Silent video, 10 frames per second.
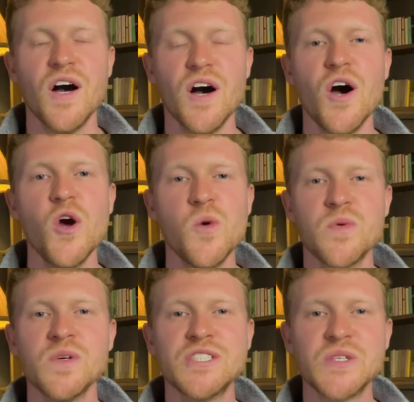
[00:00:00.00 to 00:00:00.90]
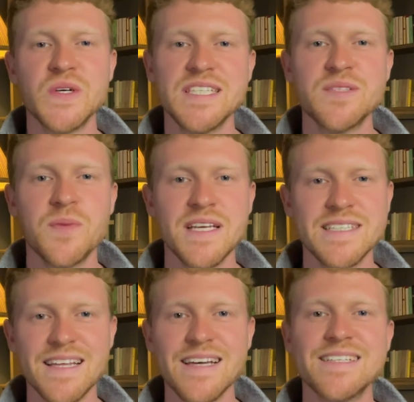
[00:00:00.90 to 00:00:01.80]
I hope you enjoyed. Please
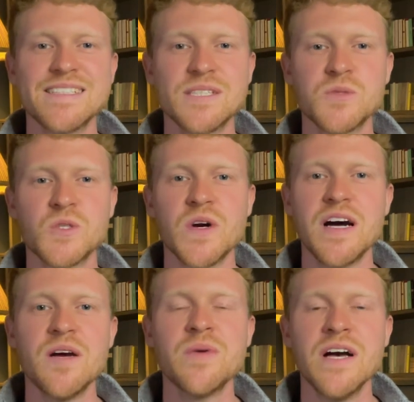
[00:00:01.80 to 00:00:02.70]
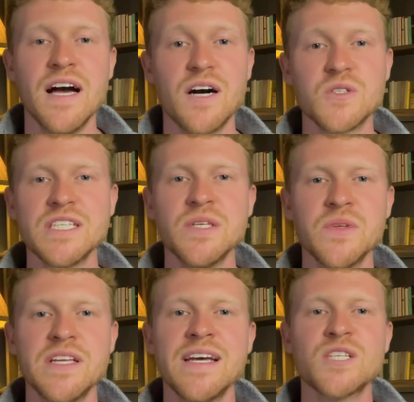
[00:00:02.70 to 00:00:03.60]
like and subscribe. I'll see you in
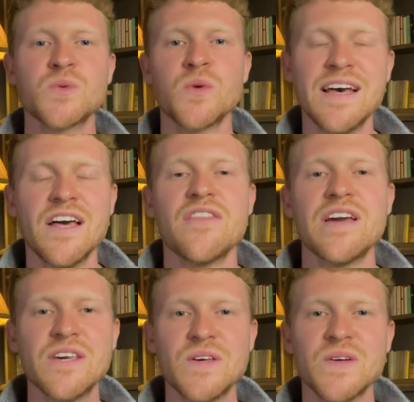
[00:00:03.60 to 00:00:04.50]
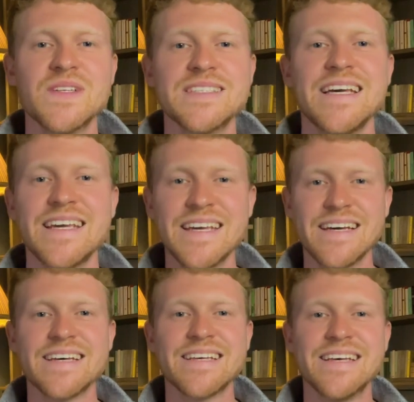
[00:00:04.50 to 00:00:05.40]
the next one. Thank you. Take
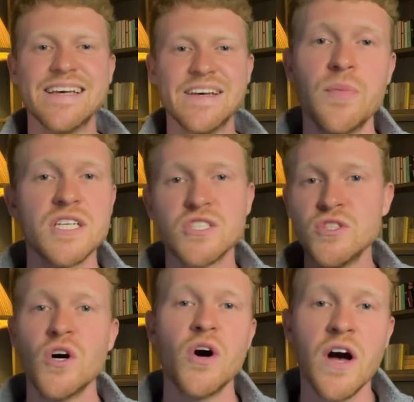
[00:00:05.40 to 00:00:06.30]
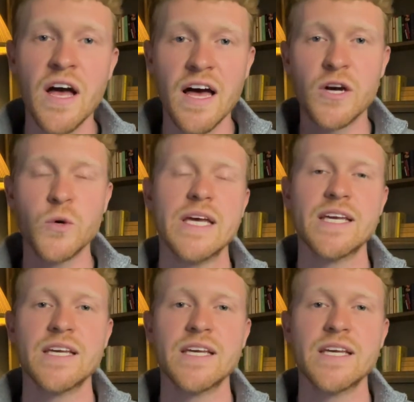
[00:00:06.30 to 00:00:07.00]
care. But it's not a quick